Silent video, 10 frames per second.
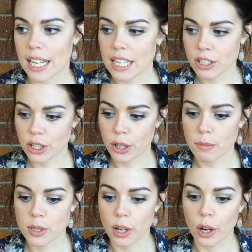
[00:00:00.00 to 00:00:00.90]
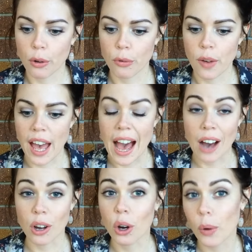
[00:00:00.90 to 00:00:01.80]
in terms of
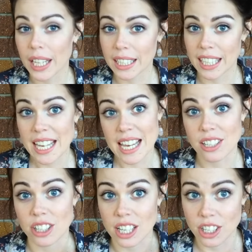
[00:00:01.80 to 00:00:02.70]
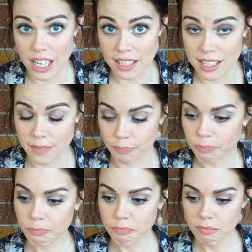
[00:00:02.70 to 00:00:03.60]
how quickly it digests.
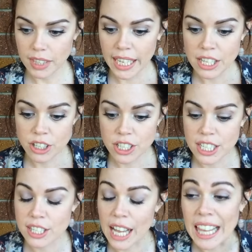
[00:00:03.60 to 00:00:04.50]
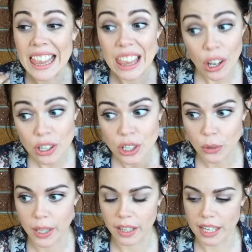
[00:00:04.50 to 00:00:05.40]
It digests a lot
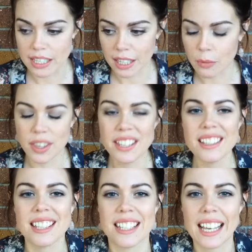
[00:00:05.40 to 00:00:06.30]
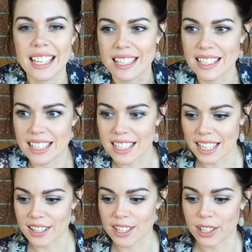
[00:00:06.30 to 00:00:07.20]
quicker. It's like within seconds, it
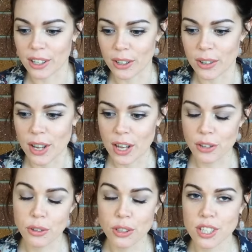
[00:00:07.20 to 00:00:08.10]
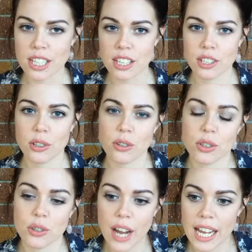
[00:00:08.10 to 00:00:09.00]
starts to go through your digestional
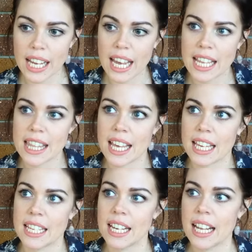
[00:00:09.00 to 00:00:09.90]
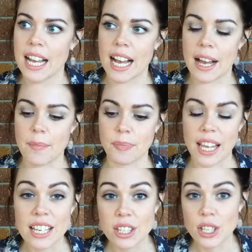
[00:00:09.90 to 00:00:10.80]
tract and then um,
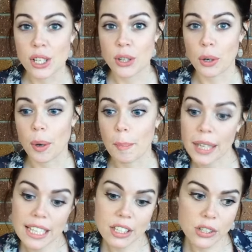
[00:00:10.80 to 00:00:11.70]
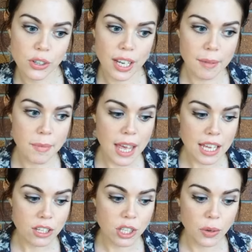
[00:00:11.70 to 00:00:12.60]
into your bloodstream.
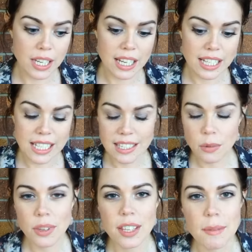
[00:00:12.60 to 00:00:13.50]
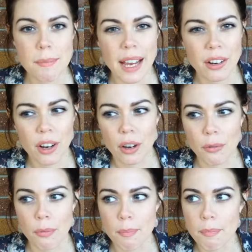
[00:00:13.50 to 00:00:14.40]
So it, it does it within a matter
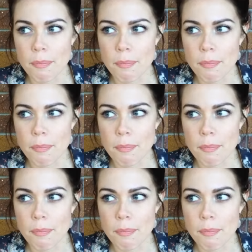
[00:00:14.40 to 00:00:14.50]
of